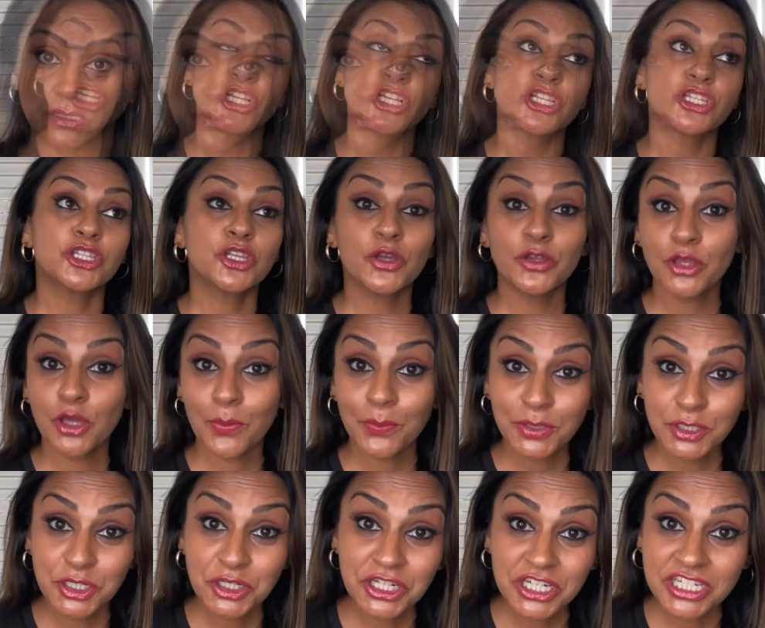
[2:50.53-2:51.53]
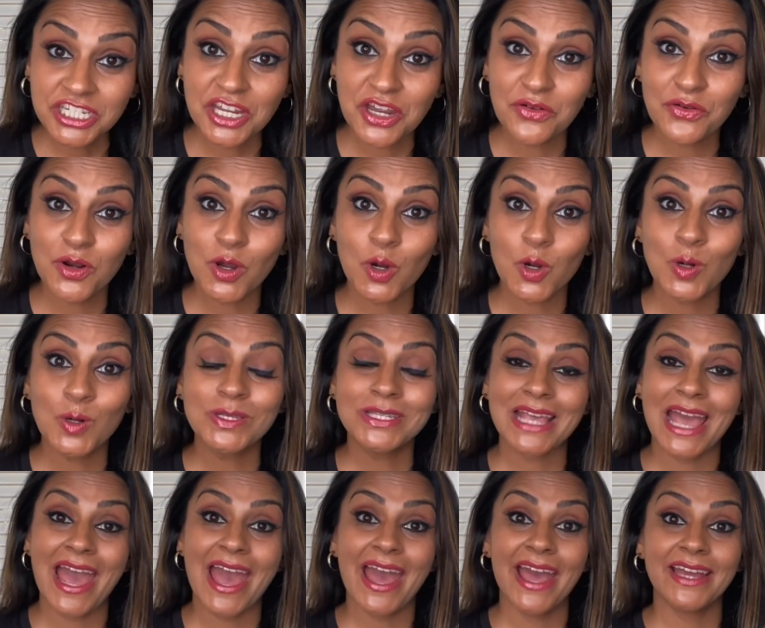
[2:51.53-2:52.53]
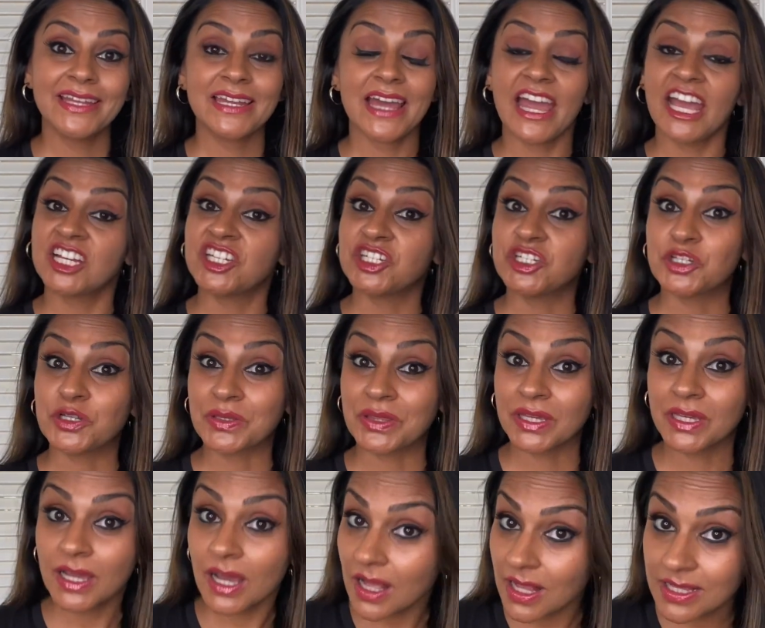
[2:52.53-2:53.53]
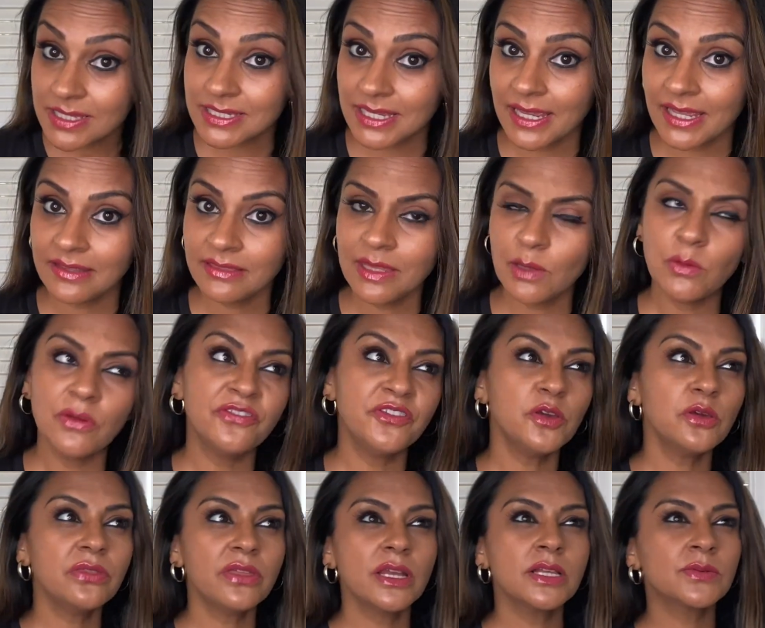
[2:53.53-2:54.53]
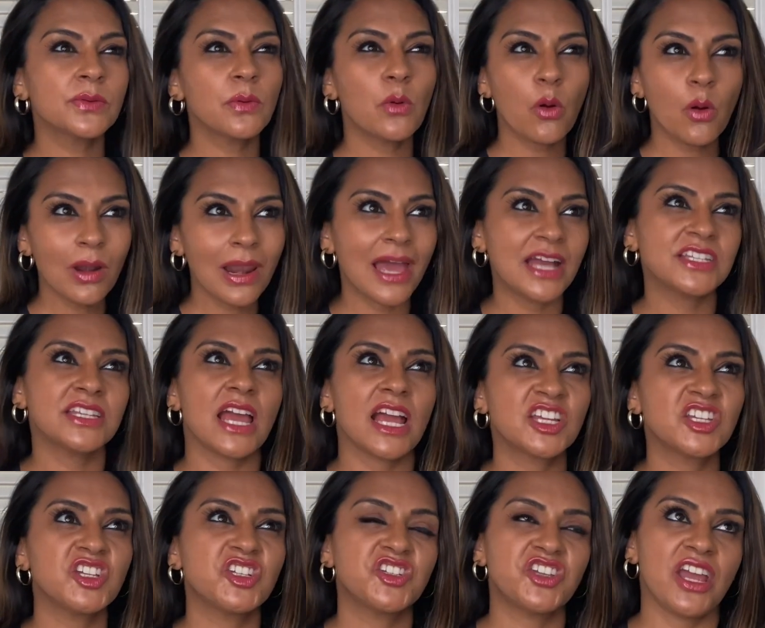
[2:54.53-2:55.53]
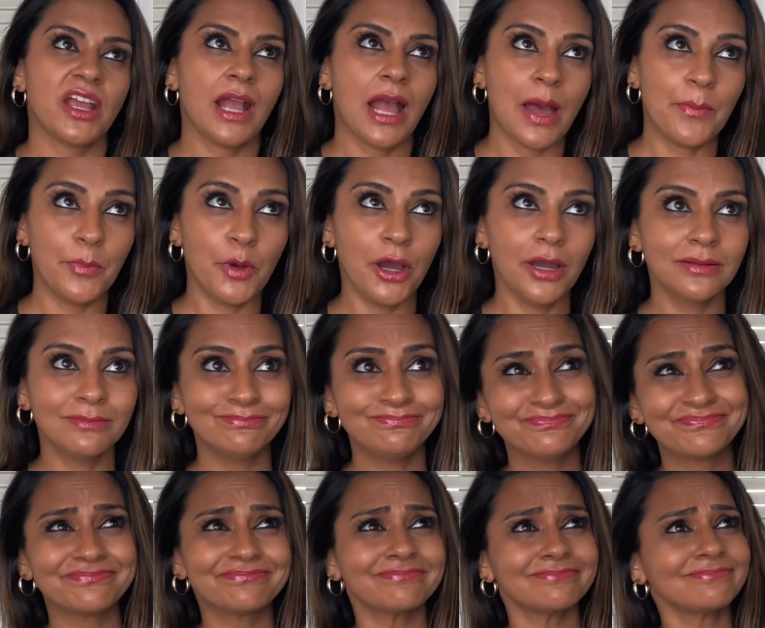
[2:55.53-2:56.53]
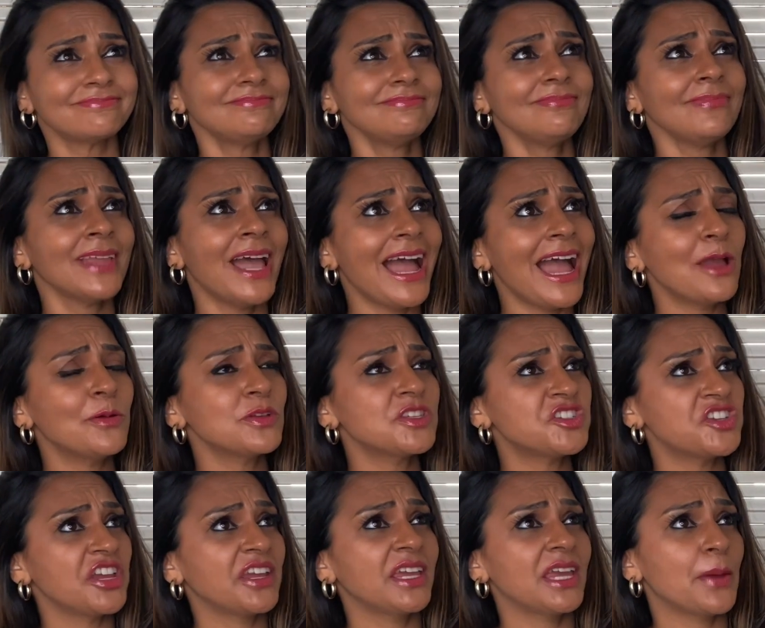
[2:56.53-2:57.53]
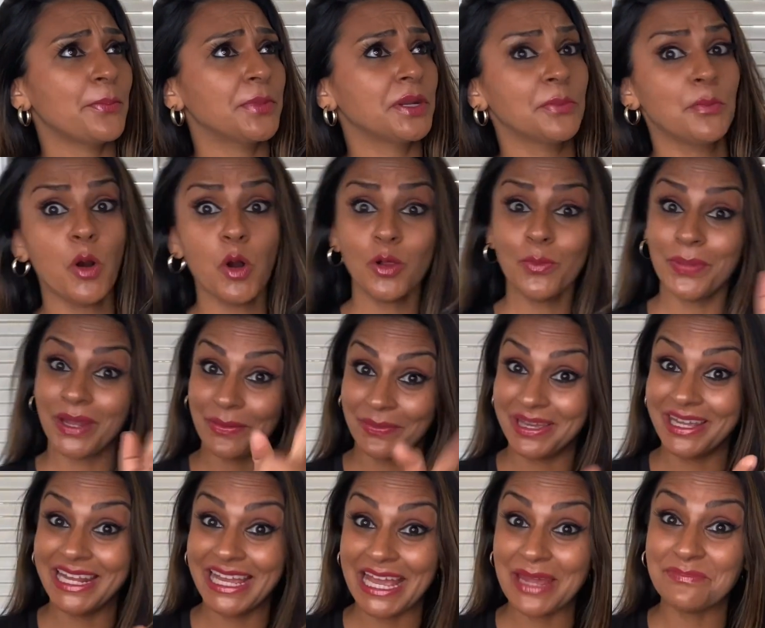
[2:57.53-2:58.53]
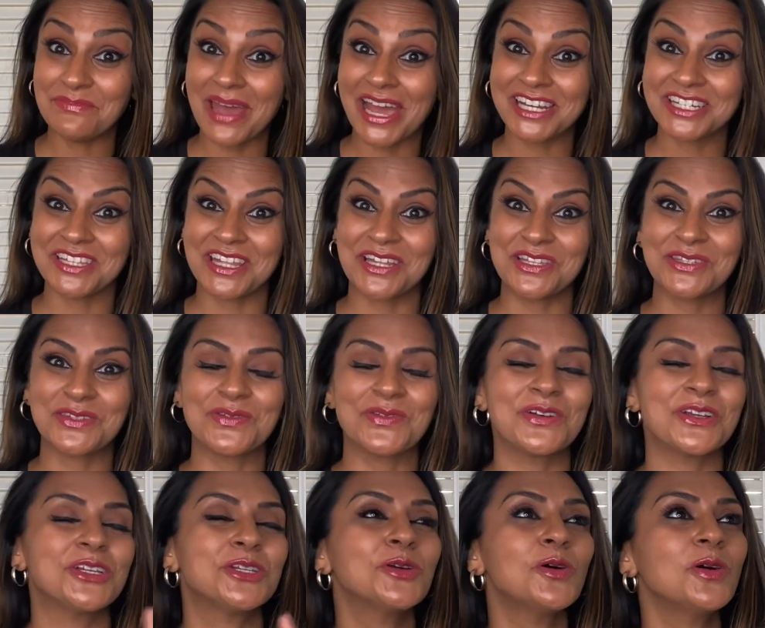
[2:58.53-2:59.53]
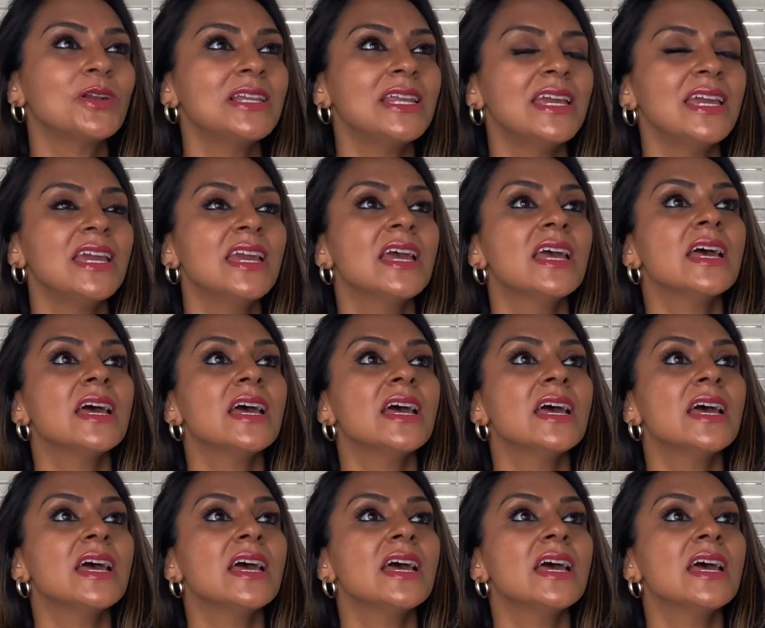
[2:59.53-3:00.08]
So the opportunity arose, and I actually took the girls in. There were a few things we all had to actually check up on. I was checking up on them all, but I'm going to get back to that story shortly.